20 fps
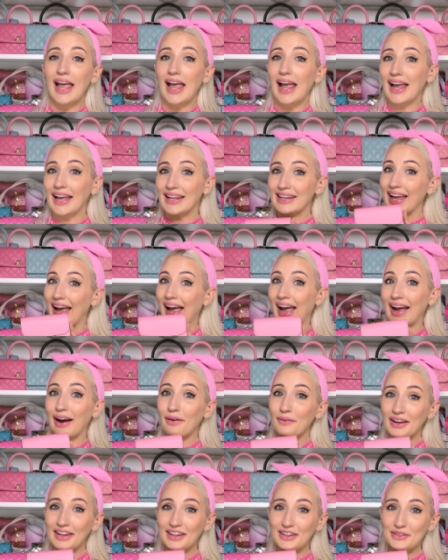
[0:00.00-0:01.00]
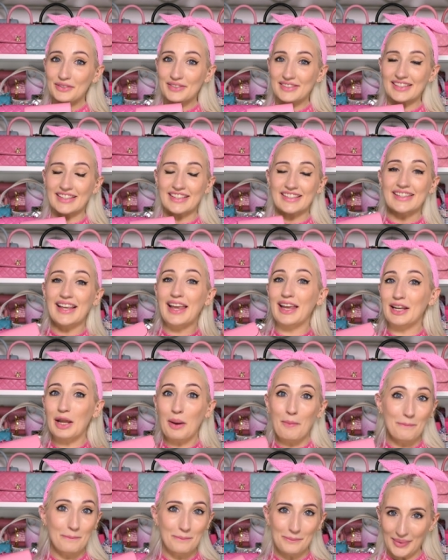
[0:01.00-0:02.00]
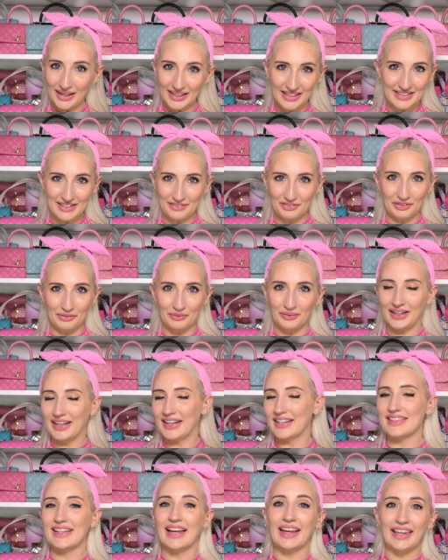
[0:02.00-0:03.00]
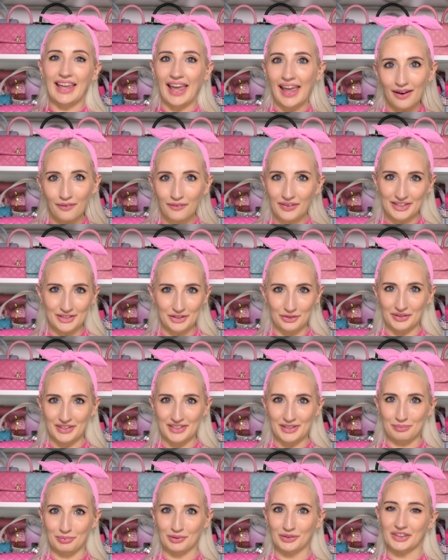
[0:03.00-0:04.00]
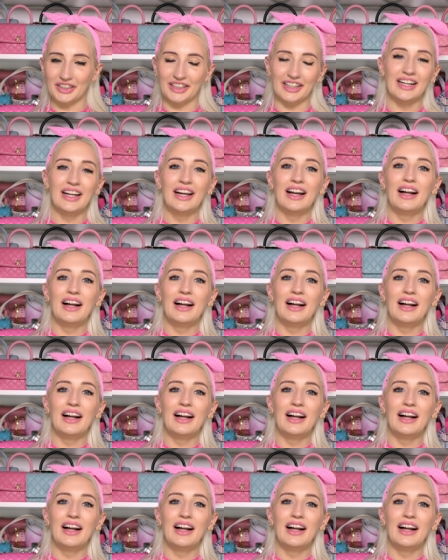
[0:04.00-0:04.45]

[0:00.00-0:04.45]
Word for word: and how I use this in many different ways. I can't wait to explore